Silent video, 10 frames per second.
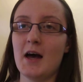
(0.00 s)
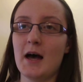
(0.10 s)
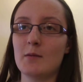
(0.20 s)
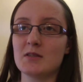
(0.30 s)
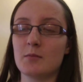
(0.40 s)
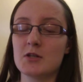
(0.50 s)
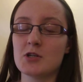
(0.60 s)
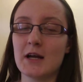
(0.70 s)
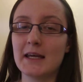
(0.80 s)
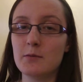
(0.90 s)
So I'm going to
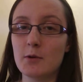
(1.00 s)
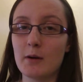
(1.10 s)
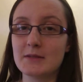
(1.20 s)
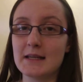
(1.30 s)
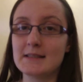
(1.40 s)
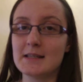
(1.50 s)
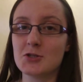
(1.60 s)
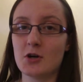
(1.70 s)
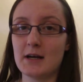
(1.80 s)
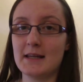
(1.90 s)
try and keep you
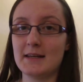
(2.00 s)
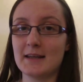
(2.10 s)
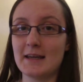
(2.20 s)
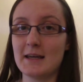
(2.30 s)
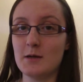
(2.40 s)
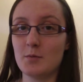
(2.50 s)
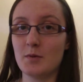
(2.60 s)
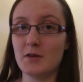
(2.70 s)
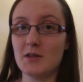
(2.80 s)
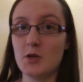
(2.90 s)
updated, try and keep
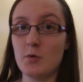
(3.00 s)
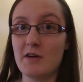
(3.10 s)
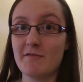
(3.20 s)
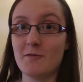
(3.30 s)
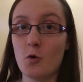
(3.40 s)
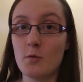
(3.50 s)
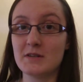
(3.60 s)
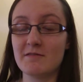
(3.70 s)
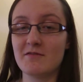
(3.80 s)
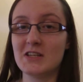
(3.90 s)
you
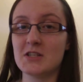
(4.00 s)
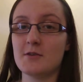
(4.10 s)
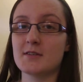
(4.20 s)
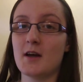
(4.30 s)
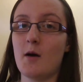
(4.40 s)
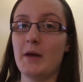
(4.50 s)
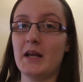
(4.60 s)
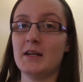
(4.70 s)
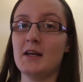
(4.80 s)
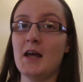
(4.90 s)
informed and videos
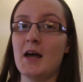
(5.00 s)
coming.